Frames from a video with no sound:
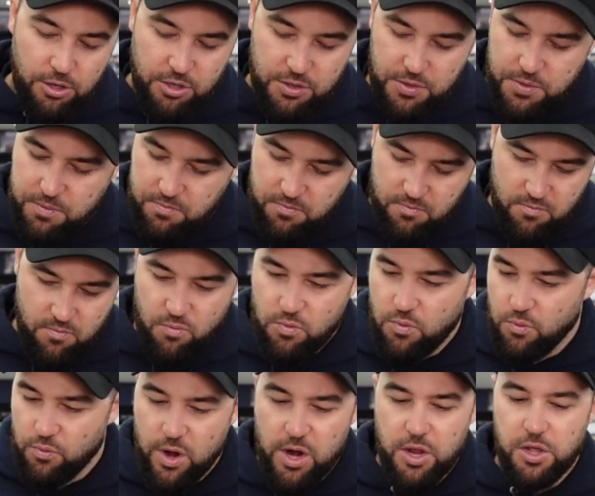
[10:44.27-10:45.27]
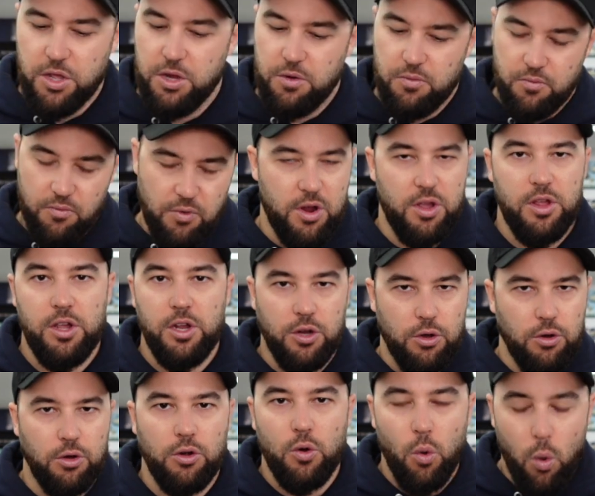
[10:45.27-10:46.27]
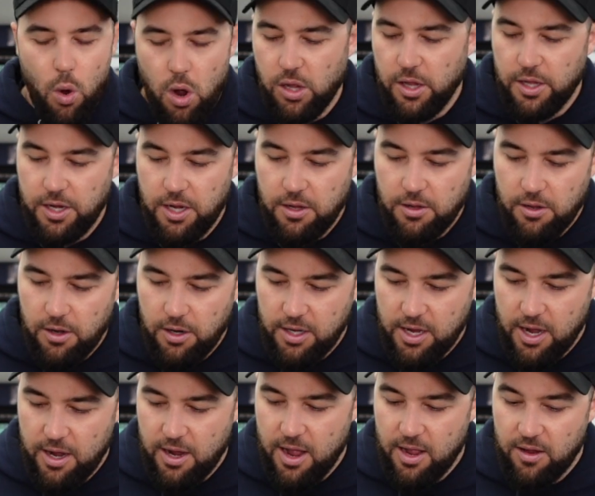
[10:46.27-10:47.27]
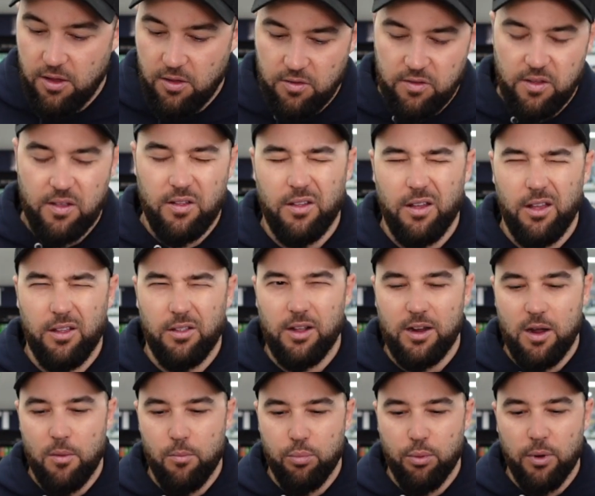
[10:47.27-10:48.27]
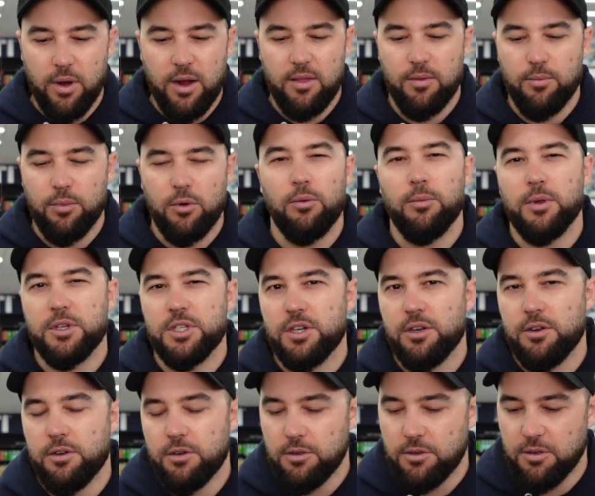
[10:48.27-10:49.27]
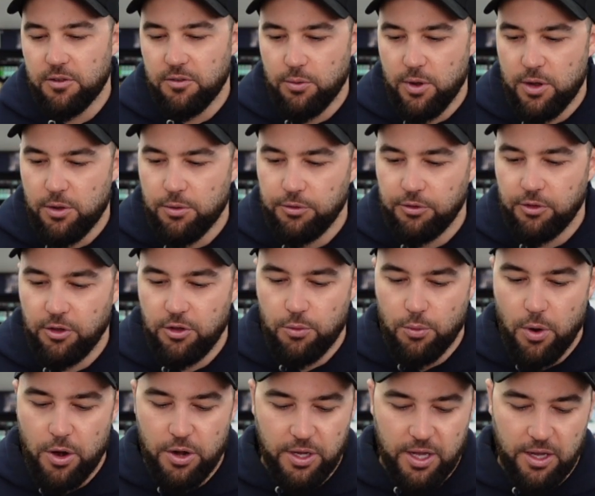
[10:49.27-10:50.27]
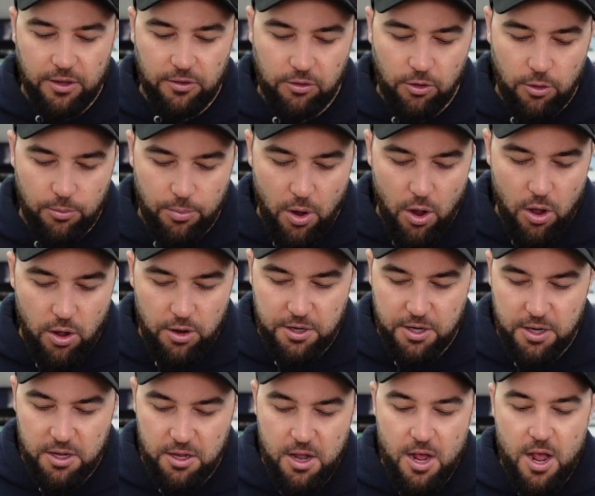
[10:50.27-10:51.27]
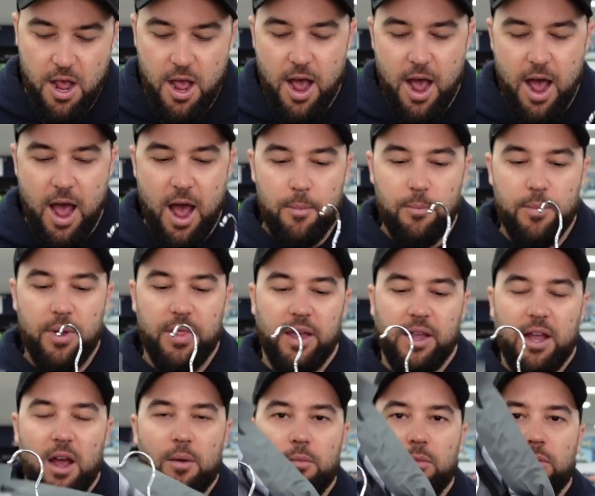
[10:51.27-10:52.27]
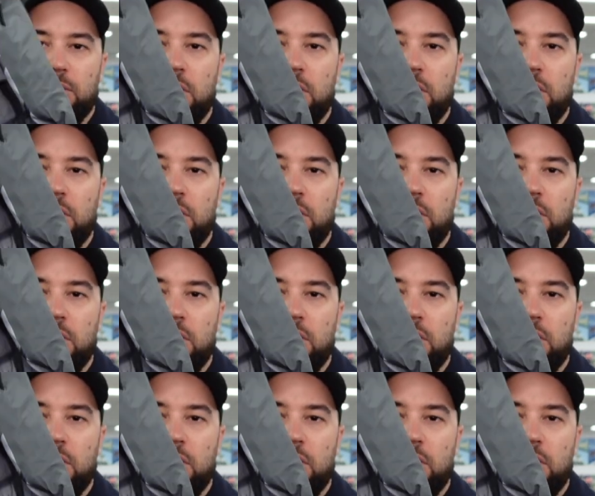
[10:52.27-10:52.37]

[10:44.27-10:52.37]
just really, really good quality, okay? And it's like a breathable material as well, so you won't get super hot in it. But they come,